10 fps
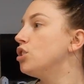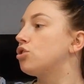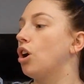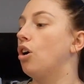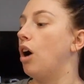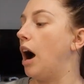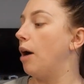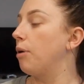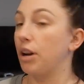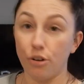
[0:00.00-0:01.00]
So
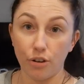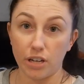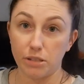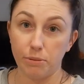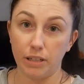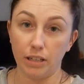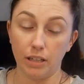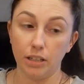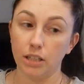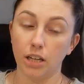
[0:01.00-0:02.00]
I want to know your
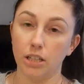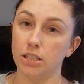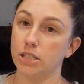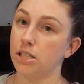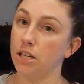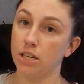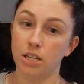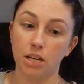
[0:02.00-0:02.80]
opinion because